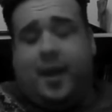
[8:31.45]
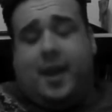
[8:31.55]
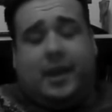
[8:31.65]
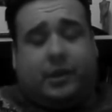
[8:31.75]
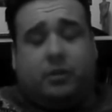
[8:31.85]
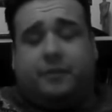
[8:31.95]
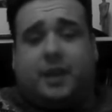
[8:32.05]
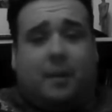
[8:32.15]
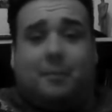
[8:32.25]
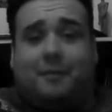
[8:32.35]
It could have
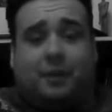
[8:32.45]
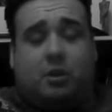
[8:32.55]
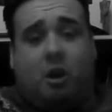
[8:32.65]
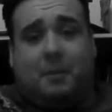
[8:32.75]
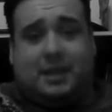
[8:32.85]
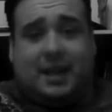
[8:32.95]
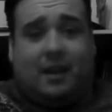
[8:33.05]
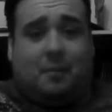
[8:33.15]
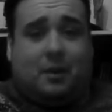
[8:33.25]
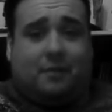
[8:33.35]
done with the comedy
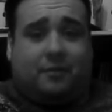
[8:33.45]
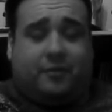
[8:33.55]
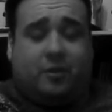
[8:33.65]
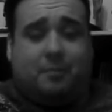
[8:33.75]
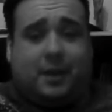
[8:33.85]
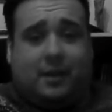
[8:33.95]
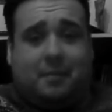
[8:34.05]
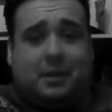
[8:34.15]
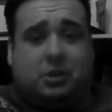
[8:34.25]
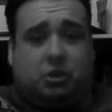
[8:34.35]
element of the film being a
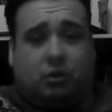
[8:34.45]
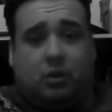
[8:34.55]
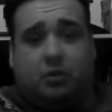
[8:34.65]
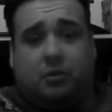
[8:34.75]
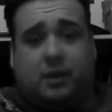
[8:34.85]
bit stronger,